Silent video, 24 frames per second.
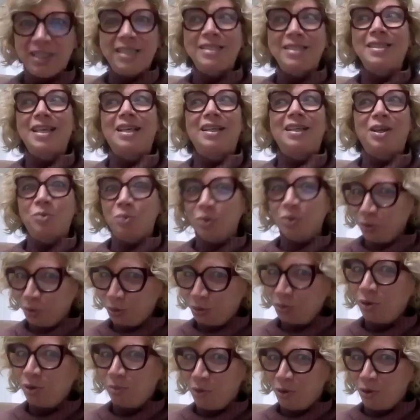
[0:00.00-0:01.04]
this and I want
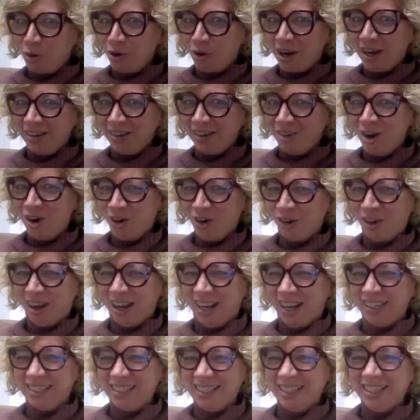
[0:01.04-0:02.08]
to know more
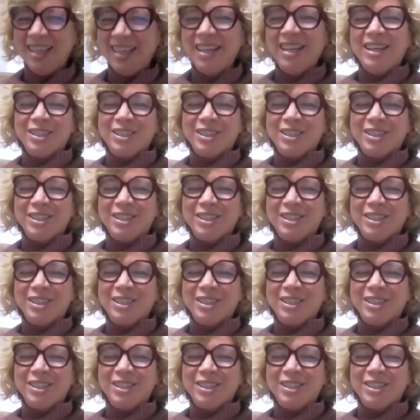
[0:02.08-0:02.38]
already.